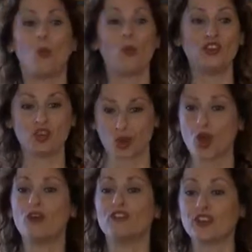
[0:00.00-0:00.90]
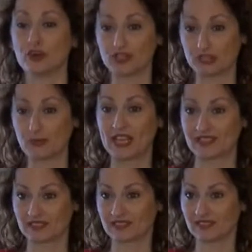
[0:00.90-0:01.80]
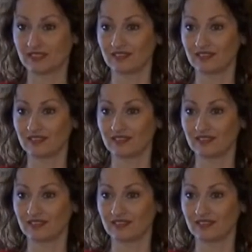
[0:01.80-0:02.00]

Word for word: when you're over your space.